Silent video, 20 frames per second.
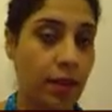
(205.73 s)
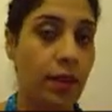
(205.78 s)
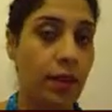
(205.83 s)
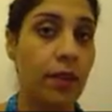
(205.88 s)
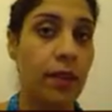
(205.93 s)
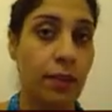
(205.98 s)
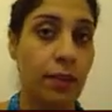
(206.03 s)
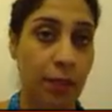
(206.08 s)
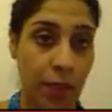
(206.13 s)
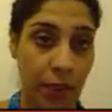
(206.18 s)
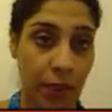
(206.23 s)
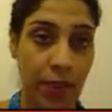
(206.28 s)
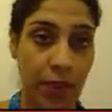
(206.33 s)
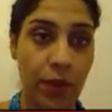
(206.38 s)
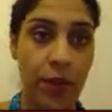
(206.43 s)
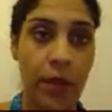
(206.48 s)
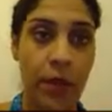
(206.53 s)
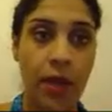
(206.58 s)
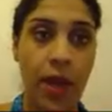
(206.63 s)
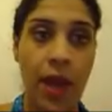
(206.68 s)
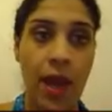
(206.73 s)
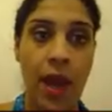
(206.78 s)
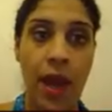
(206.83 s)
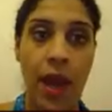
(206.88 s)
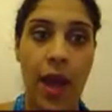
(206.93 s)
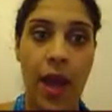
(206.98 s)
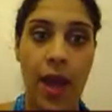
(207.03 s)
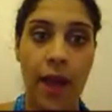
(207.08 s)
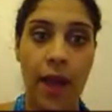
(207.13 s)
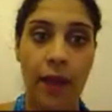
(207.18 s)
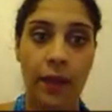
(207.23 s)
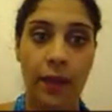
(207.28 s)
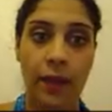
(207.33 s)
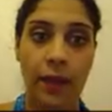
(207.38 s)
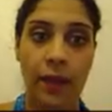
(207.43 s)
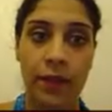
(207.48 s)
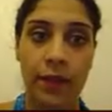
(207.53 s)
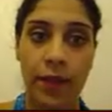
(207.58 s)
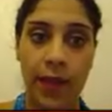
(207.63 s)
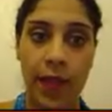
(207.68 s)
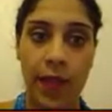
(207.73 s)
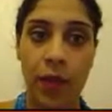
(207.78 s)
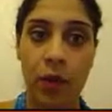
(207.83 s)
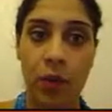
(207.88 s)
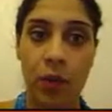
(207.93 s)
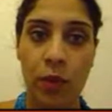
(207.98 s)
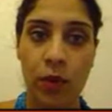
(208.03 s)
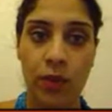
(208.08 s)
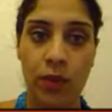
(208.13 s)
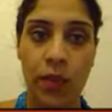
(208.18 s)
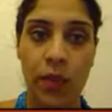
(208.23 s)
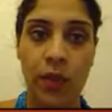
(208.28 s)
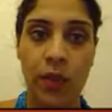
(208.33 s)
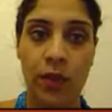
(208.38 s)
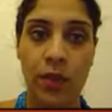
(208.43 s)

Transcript: the bigger, and the yellow one here,